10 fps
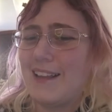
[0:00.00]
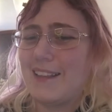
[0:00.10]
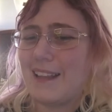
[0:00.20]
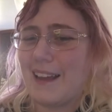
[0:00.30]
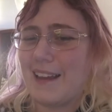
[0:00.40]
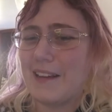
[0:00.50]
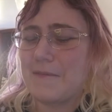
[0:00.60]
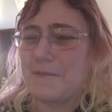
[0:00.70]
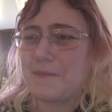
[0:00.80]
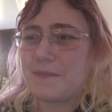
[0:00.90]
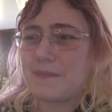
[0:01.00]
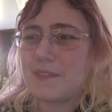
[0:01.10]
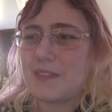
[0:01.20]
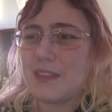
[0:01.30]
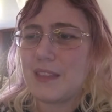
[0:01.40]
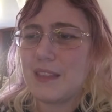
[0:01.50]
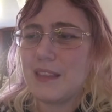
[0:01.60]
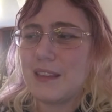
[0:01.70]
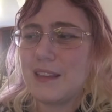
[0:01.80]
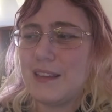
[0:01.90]
Like,
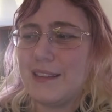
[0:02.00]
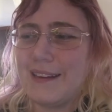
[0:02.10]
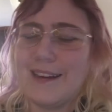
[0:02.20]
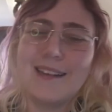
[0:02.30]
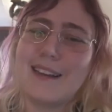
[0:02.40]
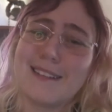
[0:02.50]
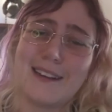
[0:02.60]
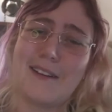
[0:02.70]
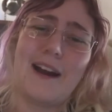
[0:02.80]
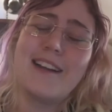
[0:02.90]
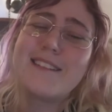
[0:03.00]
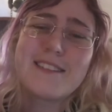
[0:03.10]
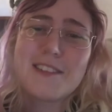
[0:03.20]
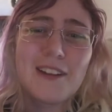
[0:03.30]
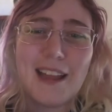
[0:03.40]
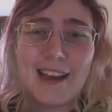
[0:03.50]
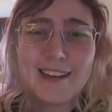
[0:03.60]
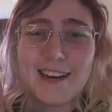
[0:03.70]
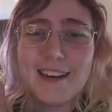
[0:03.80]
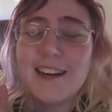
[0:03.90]
yeah, I don't know. I just don't like
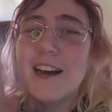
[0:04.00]
her.